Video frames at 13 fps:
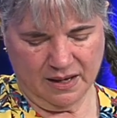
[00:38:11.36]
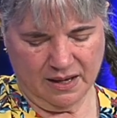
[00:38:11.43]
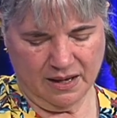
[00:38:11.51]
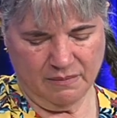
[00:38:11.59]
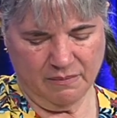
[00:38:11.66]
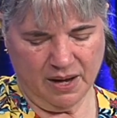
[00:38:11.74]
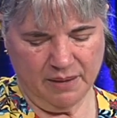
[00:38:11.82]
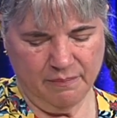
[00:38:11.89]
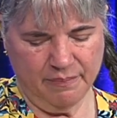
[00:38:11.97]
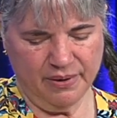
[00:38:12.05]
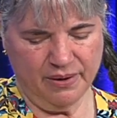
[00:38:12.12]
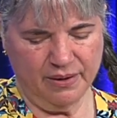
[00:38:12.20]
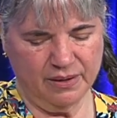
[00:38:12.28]
In my
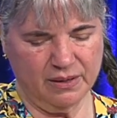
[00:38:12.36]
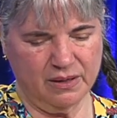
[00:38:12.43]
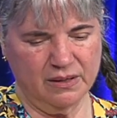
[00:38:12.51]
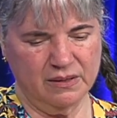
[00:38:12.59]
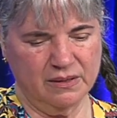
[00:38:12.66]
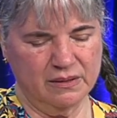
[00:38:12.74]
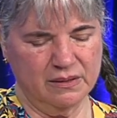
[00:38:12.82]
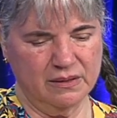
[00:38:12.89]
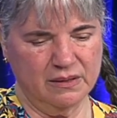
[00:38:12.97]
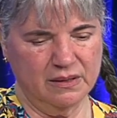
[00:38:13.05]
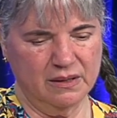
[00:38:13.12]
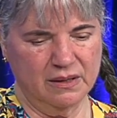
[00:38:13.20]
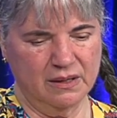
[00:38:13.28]
book
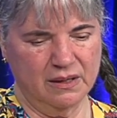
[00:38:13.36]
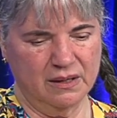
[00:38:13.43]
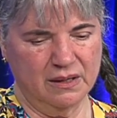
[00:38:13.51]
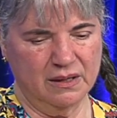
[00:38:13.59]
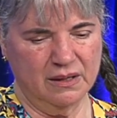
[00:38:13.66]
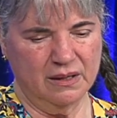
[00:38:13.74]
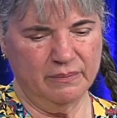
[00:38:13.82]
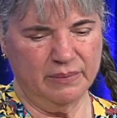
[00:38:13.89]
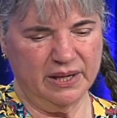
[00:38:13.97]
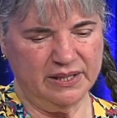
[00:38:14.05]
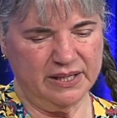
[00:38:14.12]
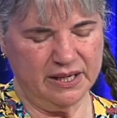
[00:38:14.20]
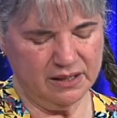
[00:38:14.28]
by
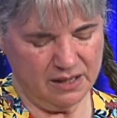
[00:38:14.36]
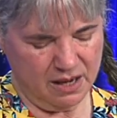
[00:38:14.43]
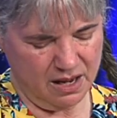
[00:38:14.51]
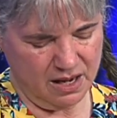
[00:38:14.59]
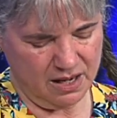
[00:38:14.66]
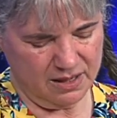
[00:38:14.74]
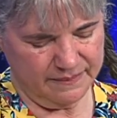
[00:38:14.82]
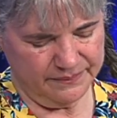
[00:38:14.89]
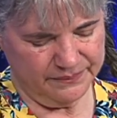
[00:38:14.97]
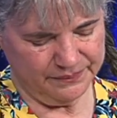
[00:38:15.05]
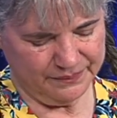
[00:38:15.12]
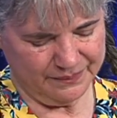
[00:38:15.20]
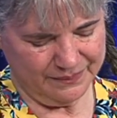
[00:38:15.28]
Thich Nhat
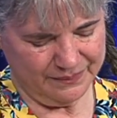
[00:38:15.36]
Hanh,